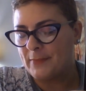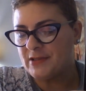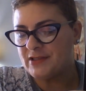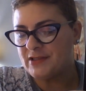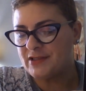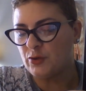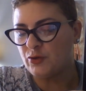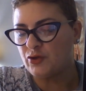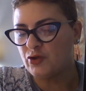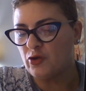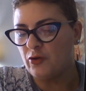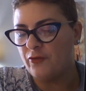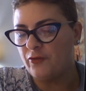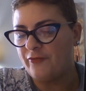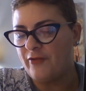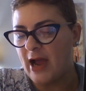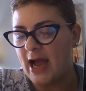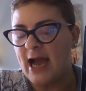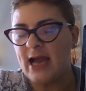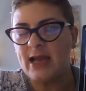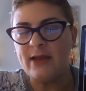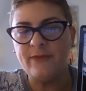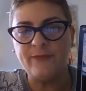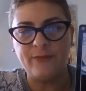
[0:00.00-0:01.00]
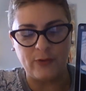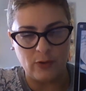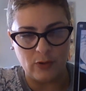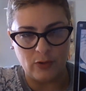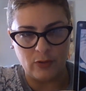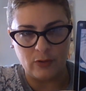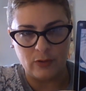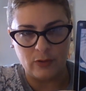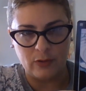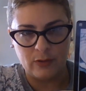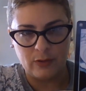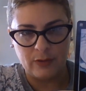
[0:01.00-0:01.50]
So
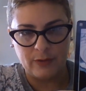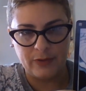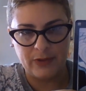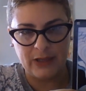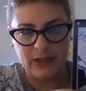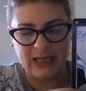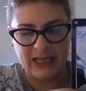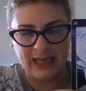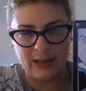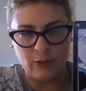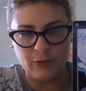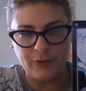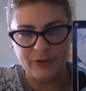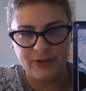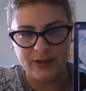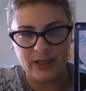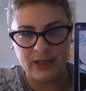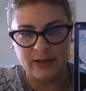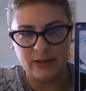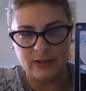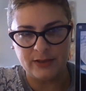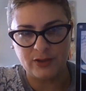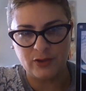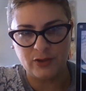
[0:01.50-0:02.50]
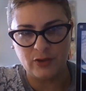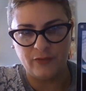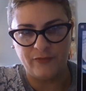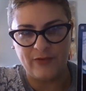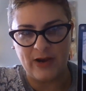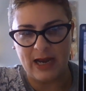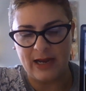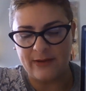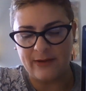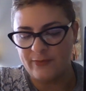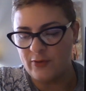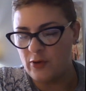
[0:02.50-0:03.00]
survival, the healthy
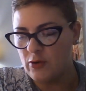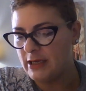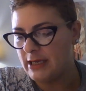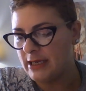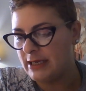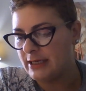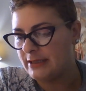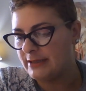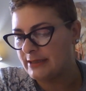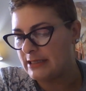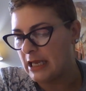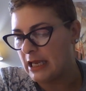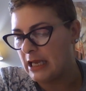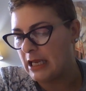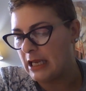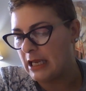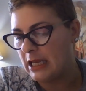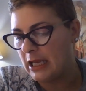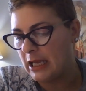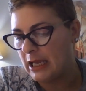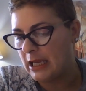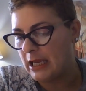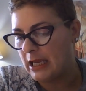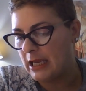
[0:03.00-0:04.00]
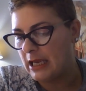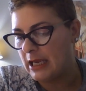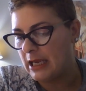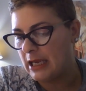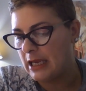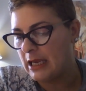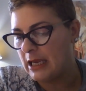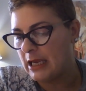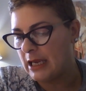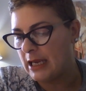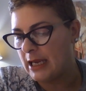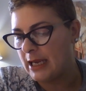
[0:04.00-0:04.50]
survival, is
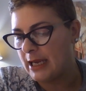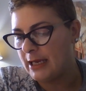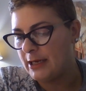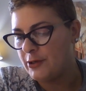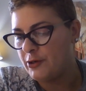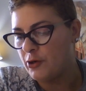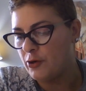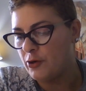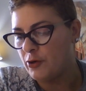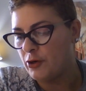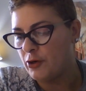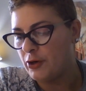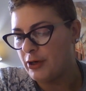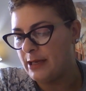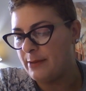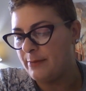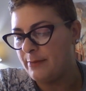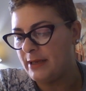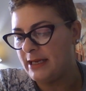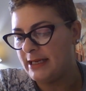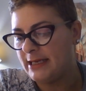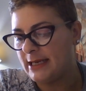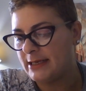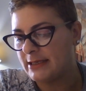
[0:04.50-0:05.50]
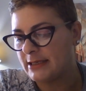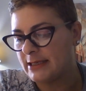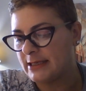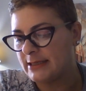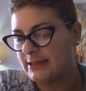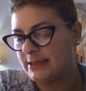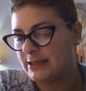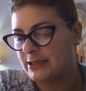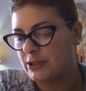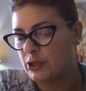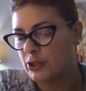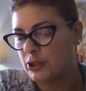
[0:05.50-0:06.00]
your immediate
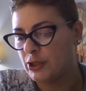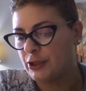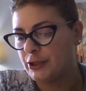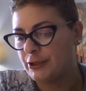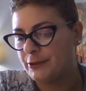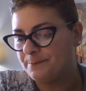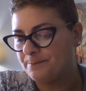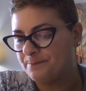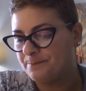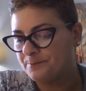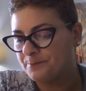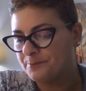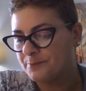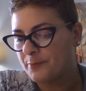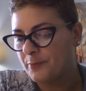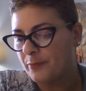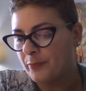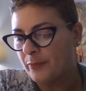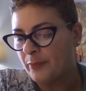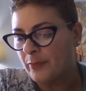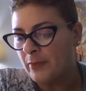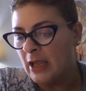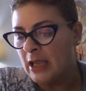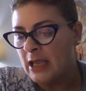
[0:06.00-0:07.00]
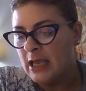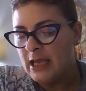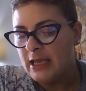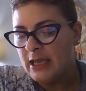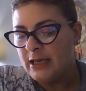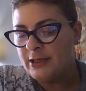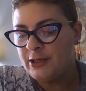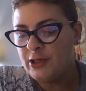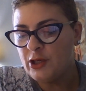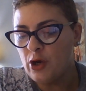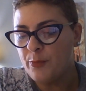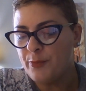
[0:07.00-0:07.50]
concern.
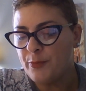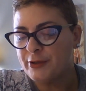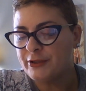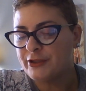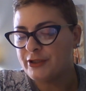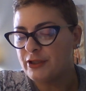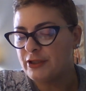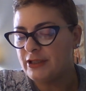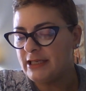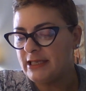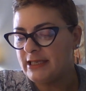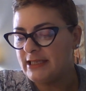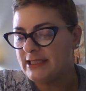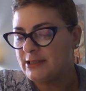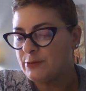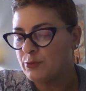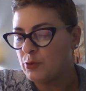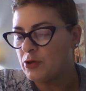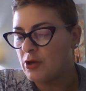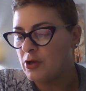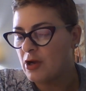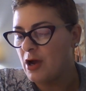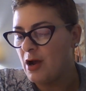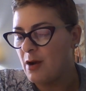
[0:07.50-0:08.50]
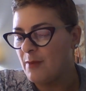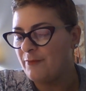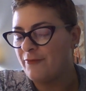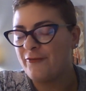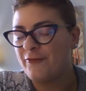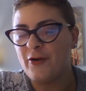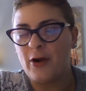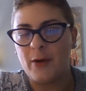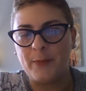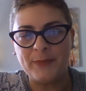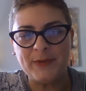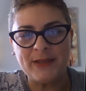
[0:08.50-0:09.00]
New opportunities will come
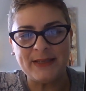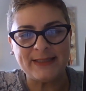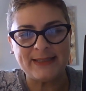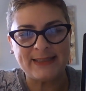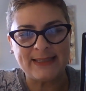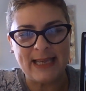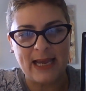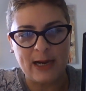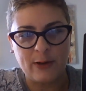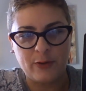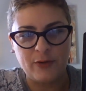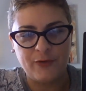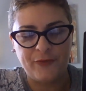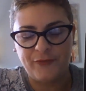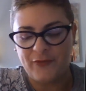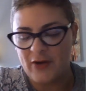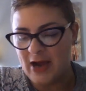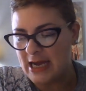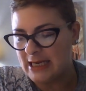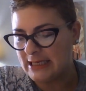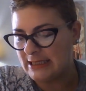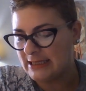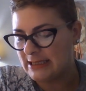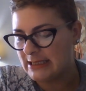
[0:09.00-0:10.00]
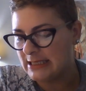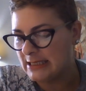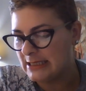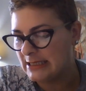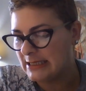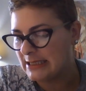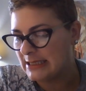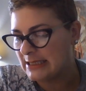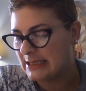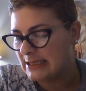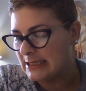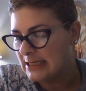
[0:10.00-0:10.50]
from the
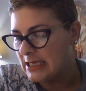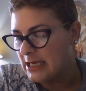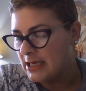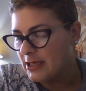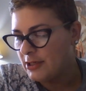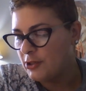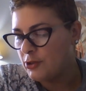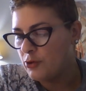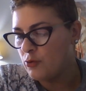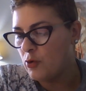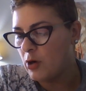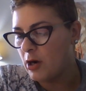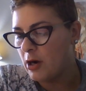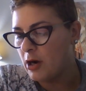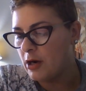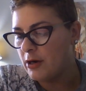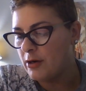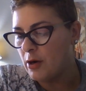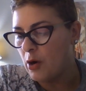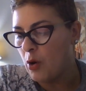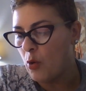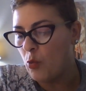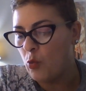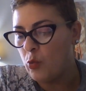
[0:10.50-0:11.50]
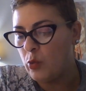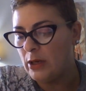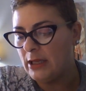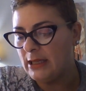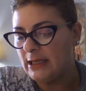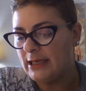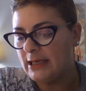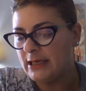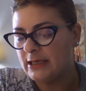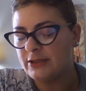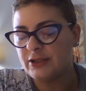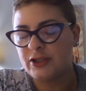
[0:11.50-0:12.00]
sacrifices you are
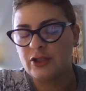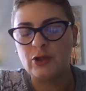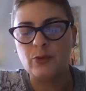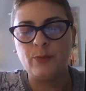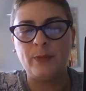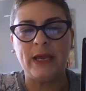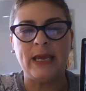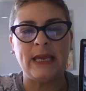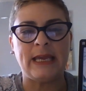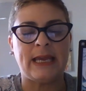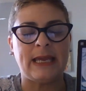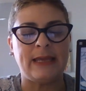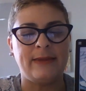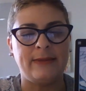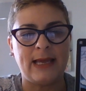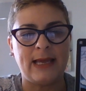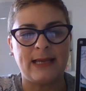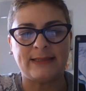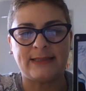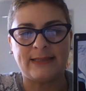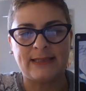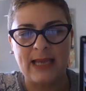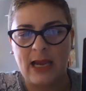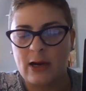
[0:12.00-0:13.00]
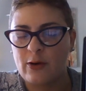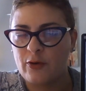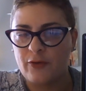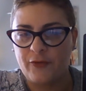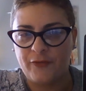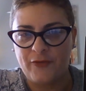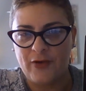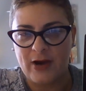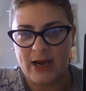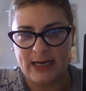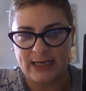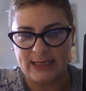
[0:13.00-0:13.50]
willing to make, that
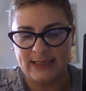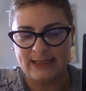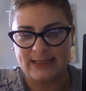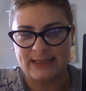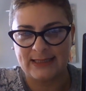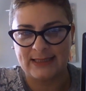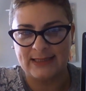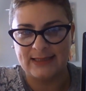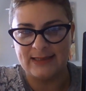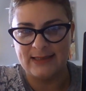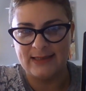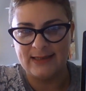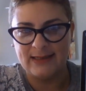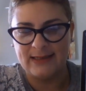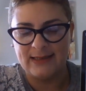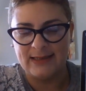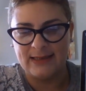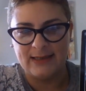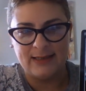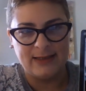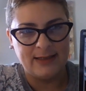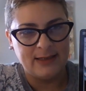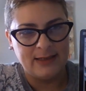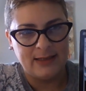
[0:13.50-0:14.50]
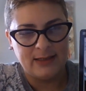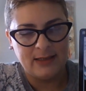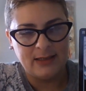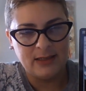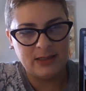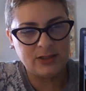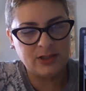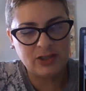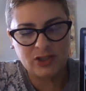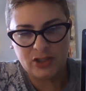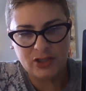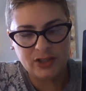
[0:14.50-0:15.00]
sacrifice
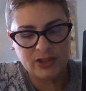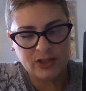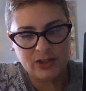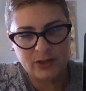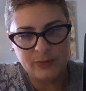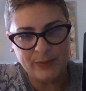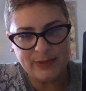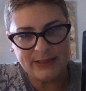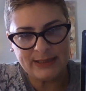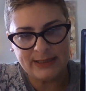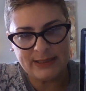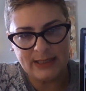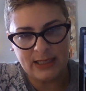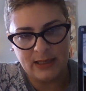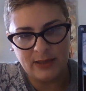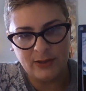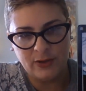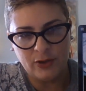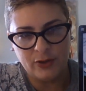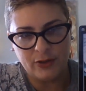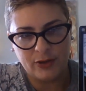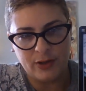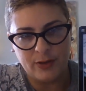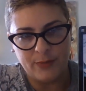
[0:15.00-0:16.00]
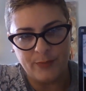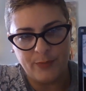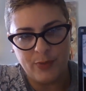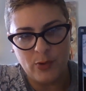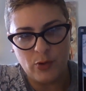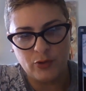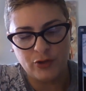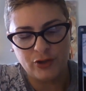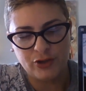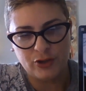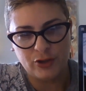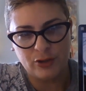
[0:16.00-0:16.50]
is just to maintain your
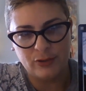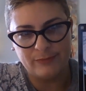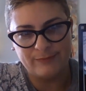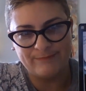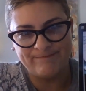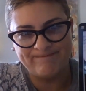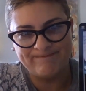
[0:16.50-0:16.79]
composure.